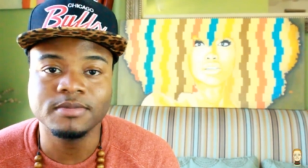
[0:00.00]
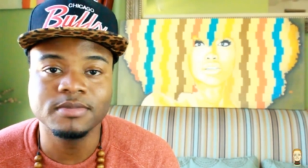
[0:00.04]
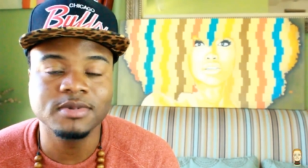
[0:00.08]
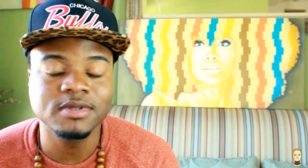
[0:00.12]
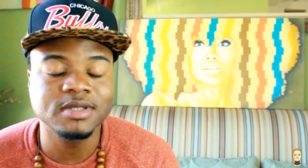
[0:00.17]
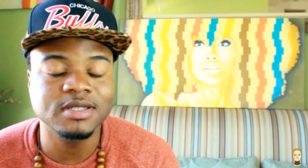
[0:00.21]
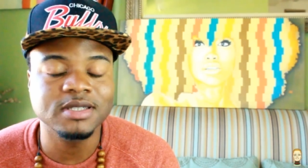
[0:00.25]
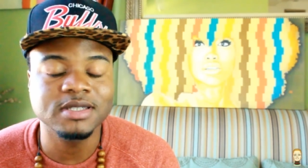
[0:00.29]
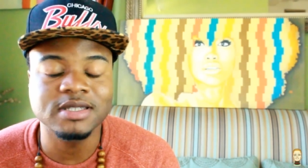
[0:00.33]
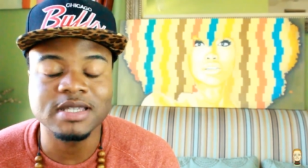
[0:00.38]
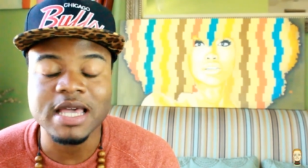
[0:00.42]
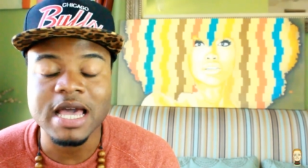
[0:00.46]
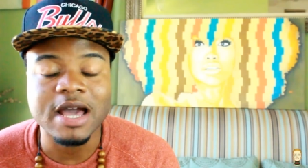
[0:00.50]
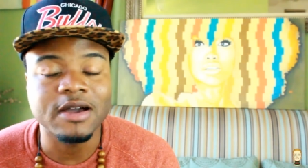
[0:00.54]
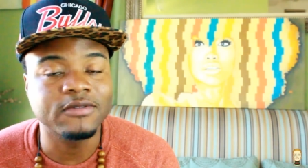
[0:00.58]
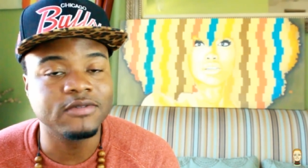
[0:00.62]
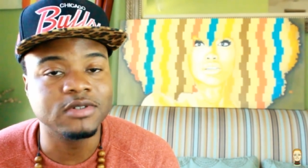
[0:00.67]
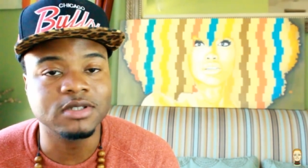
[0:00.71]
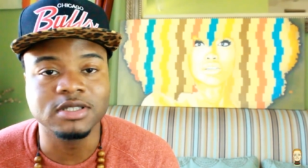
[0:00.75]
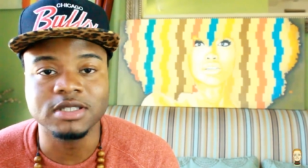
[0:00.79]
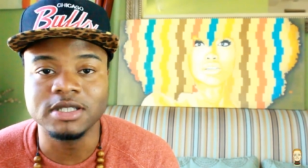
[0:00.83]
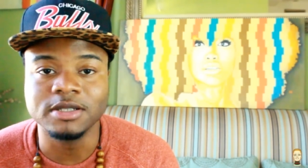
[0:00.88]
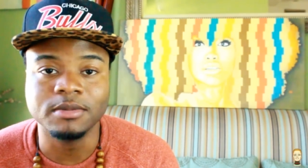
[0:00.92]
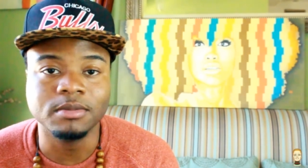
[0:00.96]

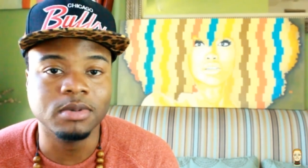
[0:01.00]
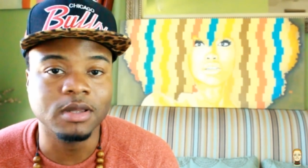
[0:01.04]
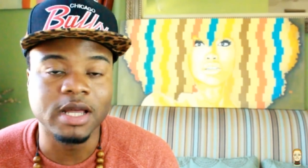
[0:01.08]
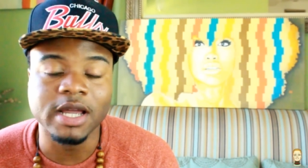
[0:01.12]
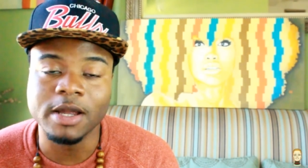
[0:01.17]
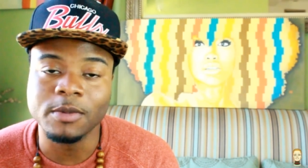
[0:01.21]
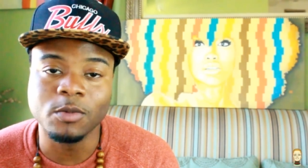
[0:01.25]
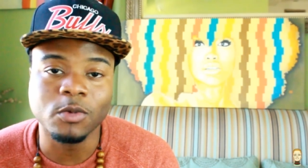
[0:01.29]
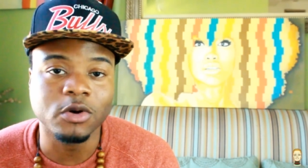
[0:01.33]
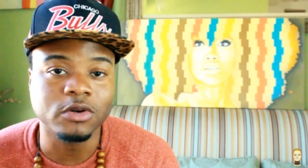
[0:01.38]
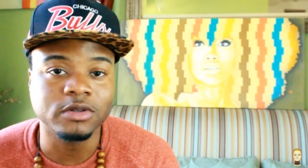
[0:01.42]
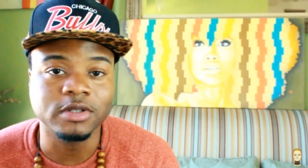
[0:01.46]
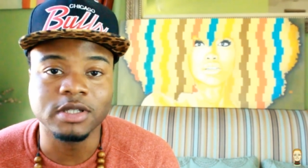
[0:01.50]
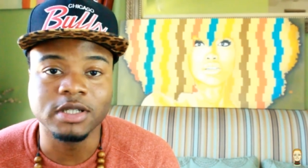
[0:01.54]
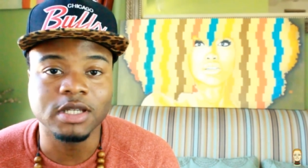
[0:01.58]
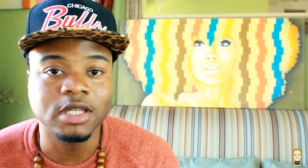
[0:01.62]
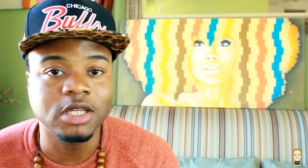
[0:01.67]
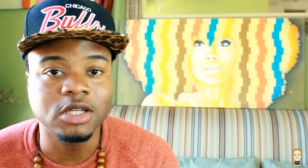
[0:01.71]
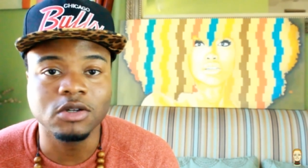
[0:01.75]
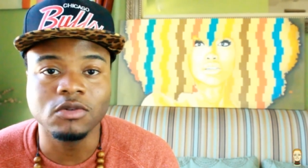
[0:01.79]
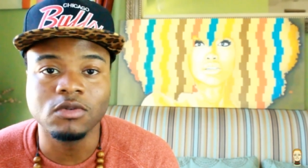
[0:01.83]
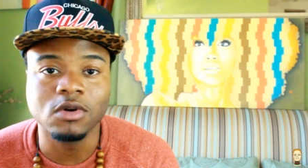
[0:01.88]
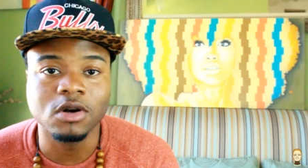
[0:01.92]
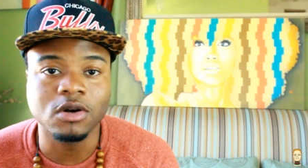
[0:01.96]
savagely blameworthy
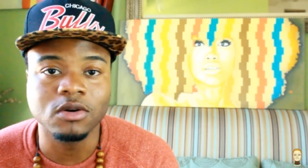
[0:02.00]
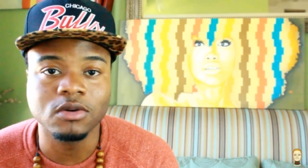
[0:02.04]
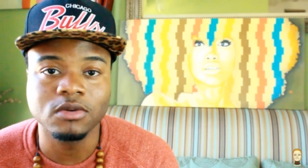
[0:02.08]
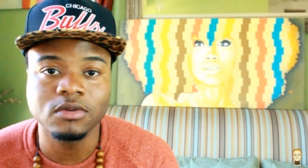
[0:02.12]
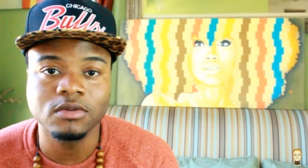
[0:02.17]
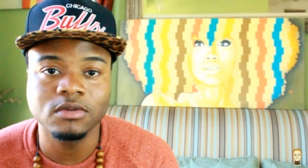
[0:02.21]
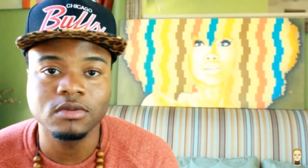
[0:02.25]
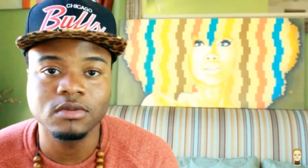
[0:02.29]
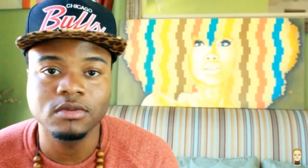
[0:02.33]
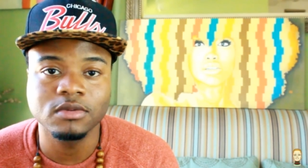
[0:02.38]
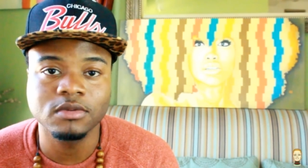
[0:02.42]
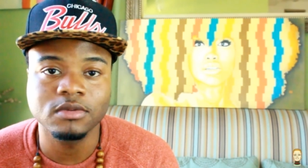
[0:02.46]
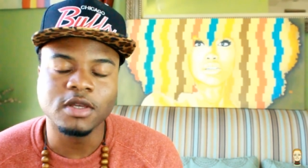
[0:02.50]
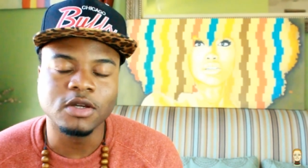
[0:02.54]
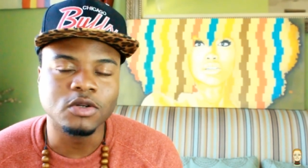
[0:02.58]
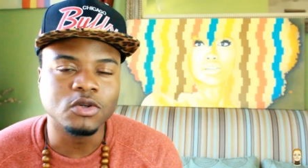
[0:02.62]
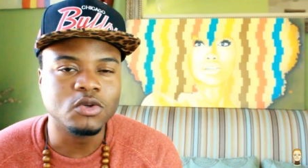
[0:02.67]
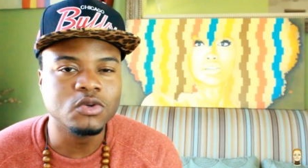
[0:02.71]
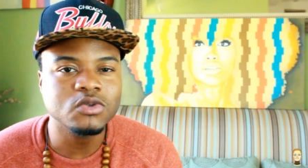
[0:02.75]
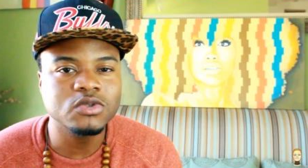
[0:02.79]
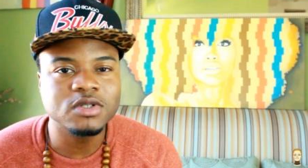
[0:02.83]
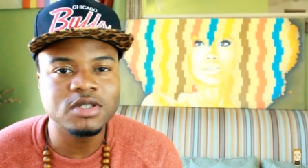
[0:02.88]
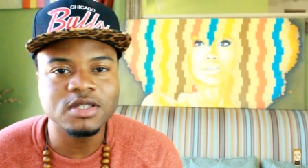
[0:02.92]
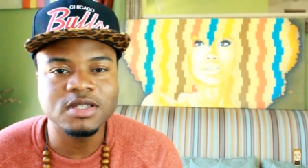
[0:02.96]
Negro, then
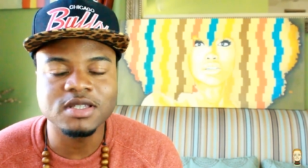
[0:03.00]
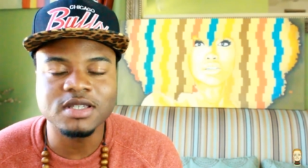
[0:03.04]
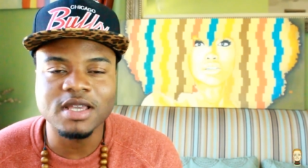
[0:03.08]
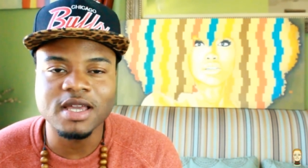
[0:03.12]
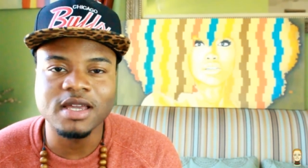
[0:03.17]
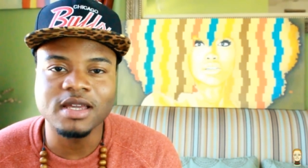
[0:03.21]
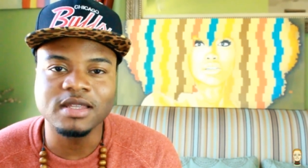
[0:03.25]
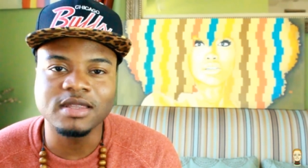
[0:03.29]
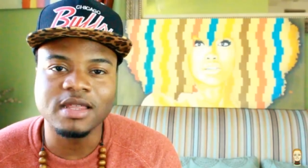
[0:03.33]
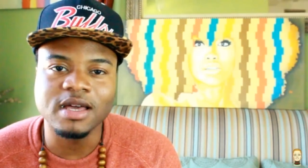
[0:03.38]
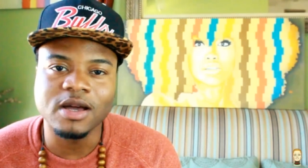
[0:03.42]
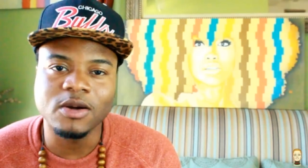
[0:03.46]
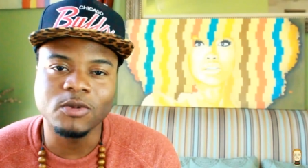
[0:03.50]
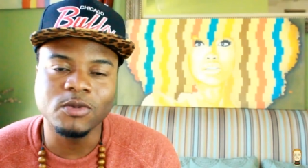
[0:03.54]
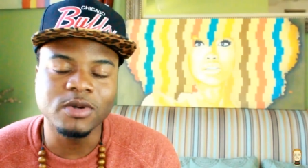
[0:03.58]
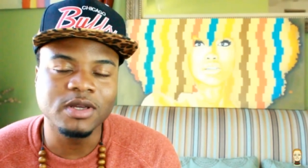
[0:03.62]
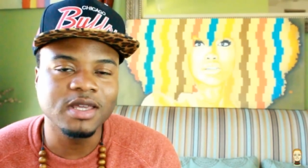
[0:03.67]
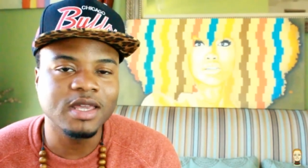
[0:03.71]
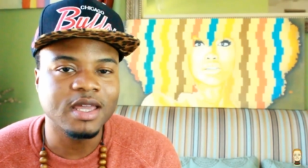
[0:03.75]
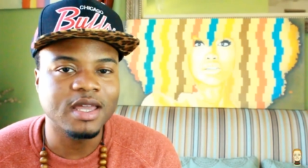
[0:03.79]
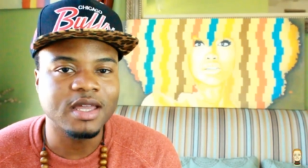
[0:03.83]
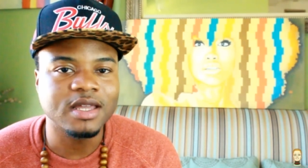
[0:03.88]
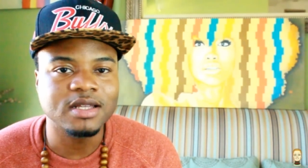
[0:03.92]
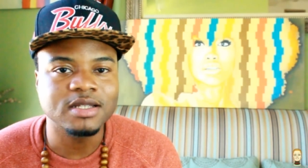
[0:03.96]
who's to say that we
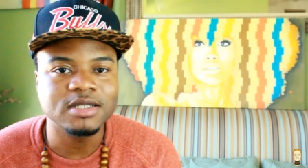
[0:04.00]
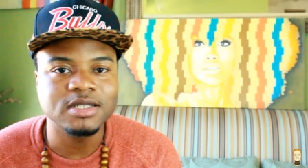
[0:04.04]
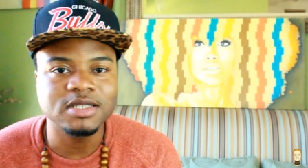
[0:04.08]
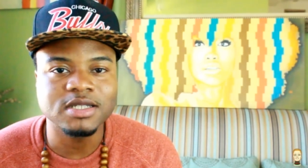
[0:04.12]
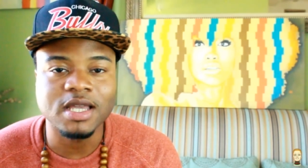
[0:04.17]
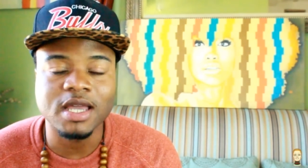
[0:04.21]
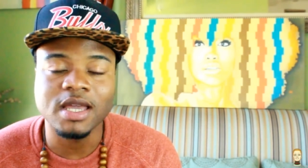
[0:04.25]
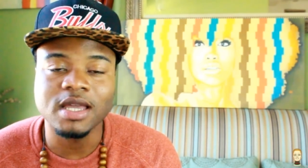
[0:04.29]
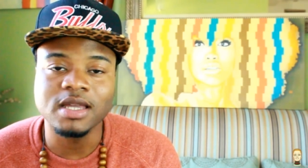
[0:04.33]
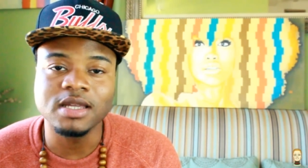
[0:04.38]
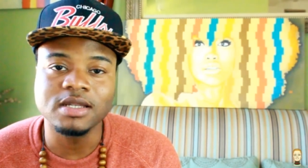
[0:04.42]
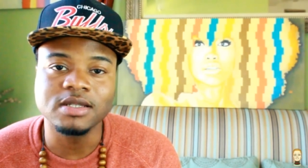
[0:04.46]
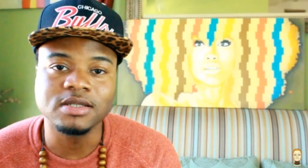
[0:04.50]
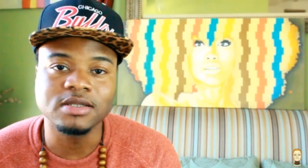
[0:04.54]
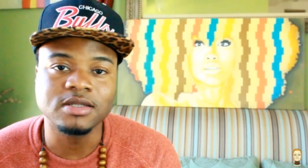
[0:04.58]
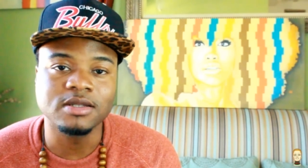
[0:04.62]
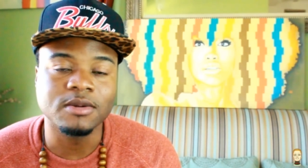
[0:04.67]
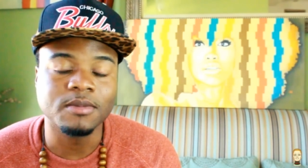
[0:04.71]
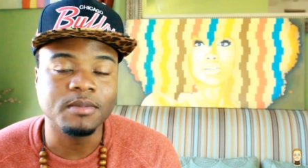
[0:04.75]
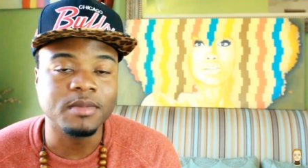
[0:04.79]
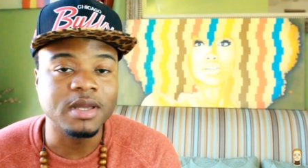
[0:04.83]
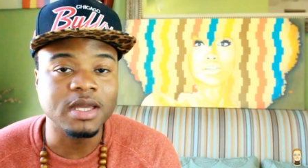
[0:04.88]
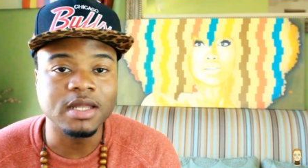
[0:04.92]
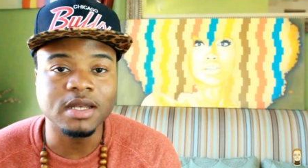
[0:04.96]
can't change
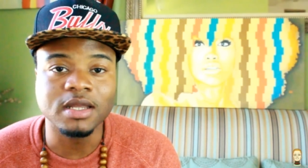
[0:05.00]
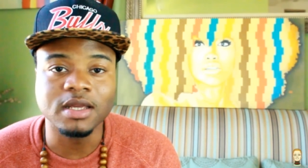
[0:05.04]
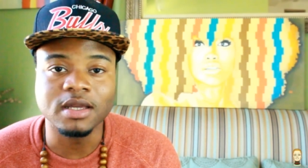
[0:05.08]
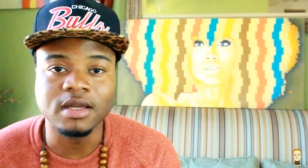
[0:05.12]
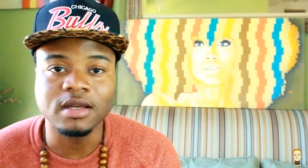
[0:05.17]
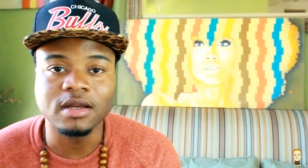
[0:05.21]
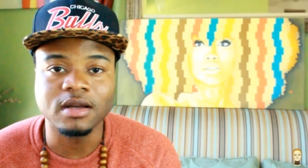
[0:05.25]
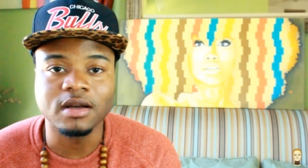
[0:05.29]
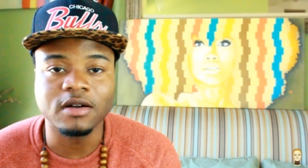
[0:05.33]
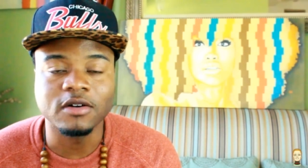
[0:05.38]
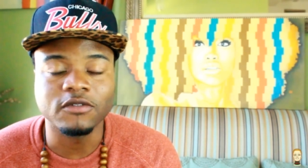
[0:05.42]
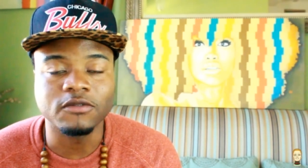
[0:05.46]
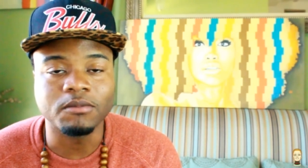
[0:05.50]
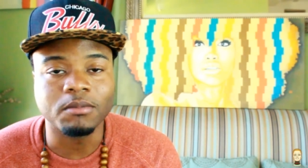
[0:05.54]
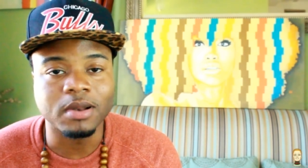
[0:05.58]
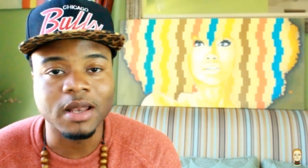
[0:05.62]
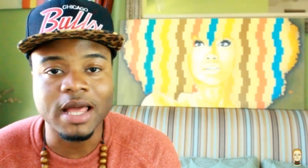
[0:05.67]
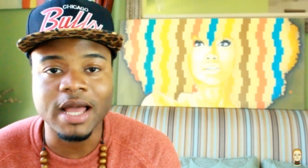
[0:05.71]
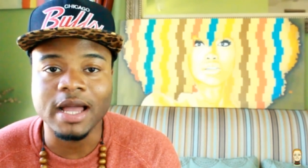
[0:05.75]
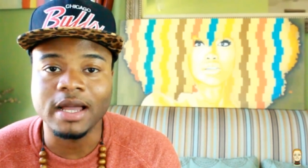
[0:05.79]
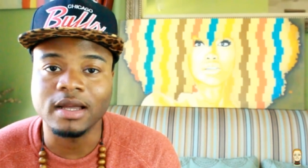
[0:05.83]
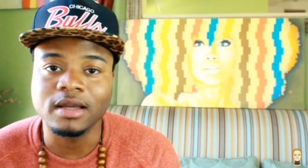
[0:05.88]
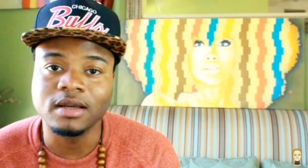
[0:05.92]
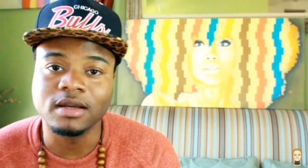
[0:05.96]
the meaning of
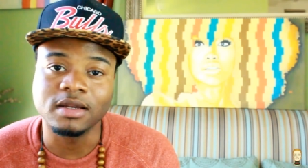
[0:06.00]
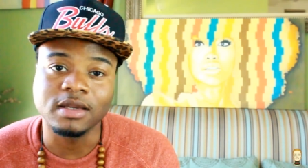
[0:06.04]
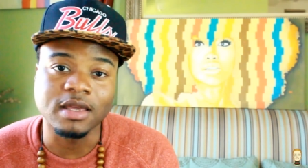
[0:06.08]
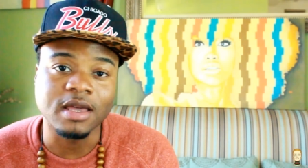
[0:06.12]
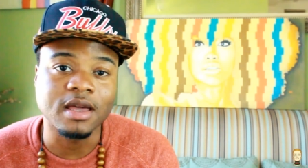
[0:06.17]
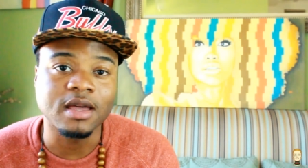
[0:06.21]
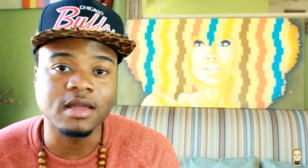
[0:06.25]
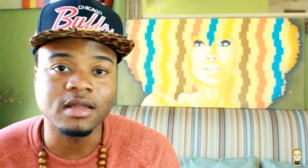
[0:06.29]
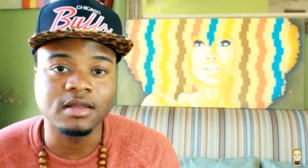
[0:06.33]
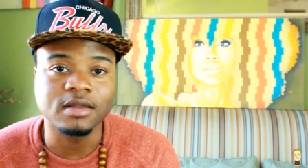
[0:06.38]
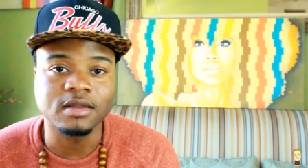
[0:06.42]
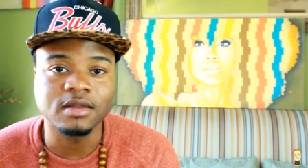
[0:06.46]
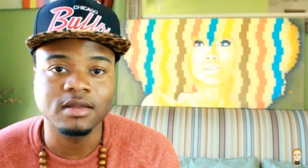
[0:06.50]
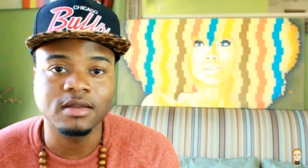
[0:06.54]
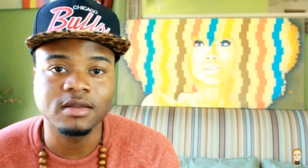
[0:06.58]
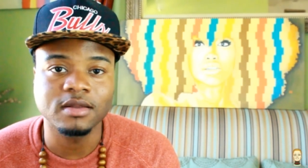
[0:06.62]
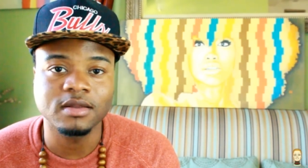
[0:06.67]
black again?